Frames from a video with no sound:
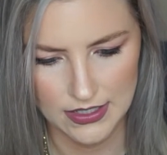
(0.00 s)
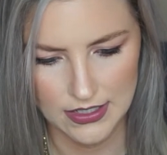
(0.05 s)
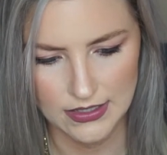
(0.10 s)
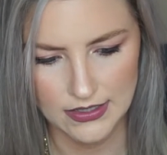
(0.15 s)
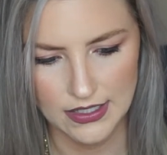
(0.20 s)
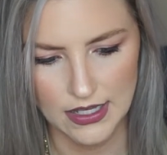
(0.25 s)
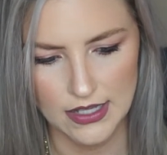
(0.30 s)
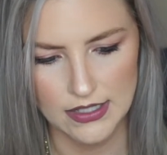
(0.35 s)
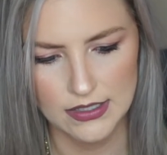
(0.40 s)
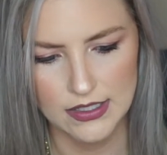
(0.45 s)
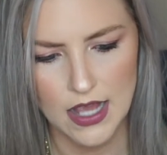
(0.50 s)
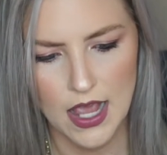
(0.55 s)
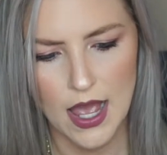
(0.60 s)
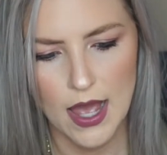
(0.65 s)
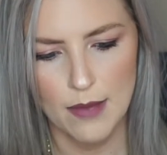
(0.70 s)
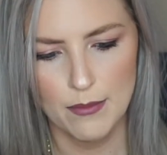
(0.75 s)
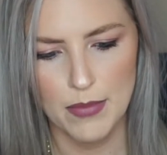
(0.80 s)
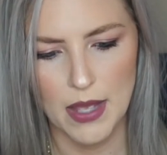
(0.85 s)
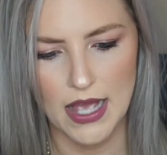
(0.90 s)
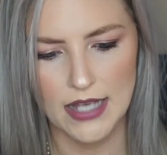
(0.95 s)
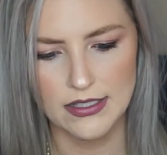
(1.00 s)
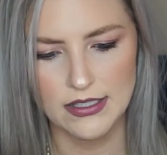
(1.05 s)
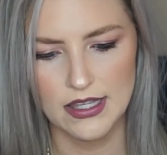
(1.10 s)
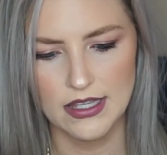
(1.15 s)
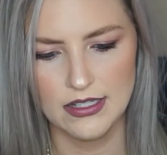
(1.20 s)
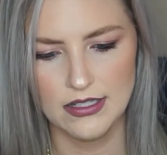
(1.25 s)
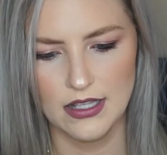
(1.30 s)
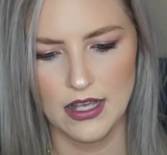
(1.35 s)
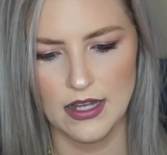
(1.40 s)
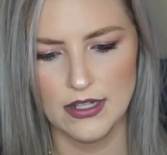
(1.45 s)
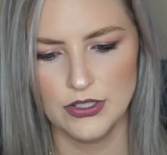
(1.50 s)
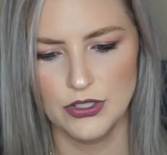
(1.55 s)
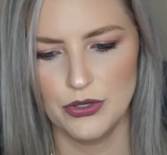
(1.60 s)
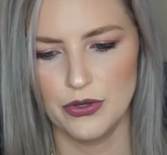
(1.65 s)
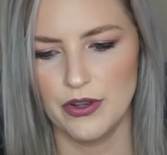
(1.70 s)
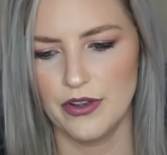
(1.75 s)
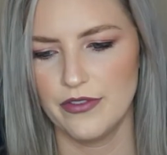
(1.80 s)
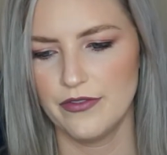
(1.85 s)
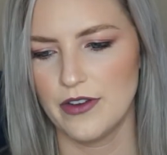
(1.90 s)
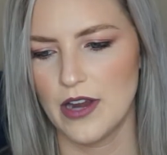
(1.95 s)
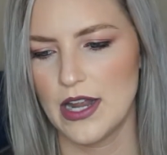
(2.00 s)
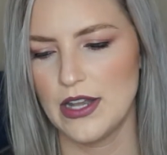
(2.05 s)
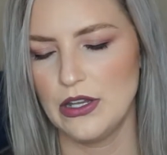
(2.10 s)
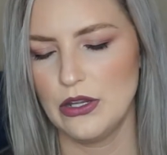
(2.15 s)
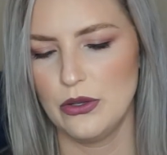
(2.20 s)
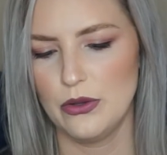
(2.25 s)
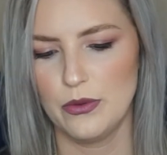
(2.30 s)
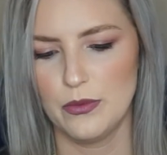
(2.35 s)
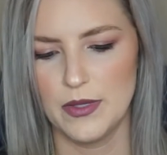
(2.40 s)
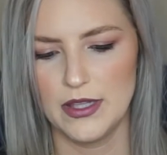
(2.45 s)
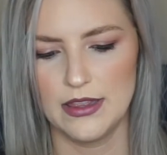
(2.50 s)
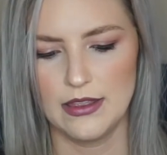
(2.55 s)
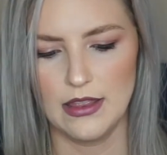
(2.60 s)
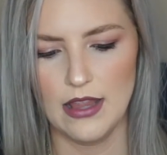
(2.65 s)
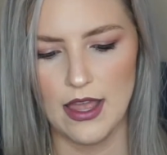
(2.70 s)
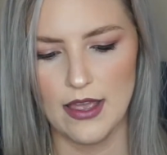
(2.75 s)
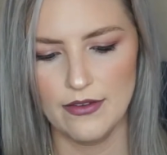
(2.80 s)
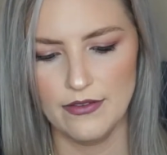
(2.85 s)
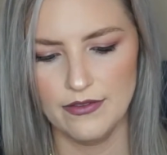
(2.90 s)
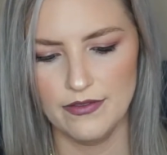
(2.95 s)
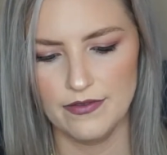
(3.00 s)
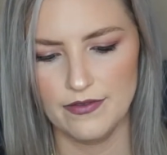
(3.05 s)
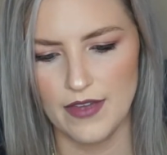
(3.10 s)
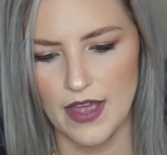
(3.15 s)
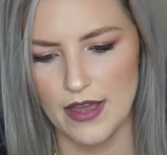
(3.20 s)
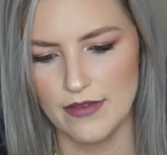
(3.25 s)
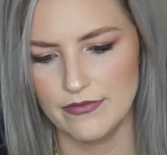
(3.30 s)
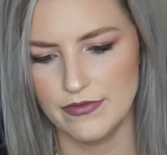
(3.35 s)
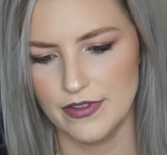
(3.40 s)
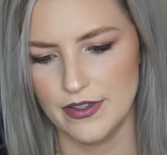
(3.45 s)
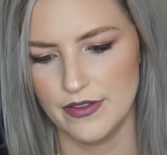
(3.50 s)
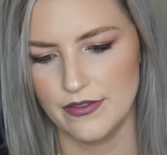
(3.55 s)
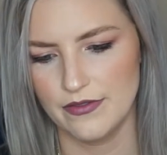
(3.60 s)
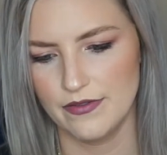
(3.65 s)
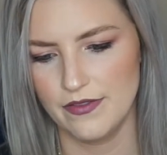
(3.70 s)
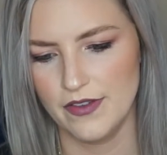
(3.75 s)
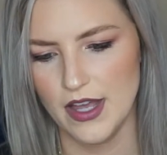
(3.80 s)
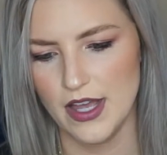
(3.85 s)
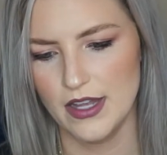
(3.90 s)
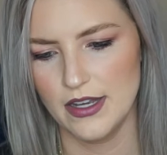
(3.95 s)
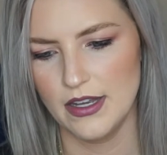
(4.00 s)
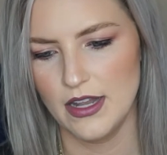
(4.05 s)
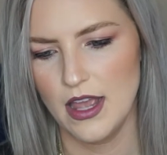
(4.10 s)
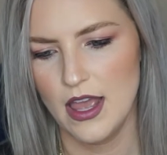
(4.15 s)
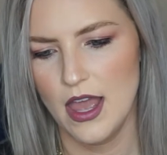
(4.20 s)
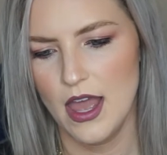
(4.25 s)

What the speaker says: says, pass this on to a friend who would love Fab Fit Fun.